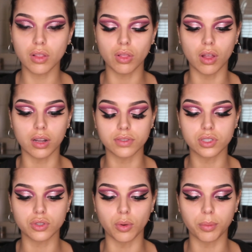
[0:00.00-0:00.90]
lot of
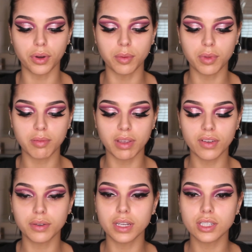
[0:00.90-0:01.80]
strobe cream with my
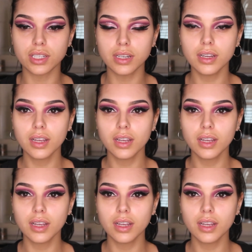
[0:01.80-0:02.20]
foundation,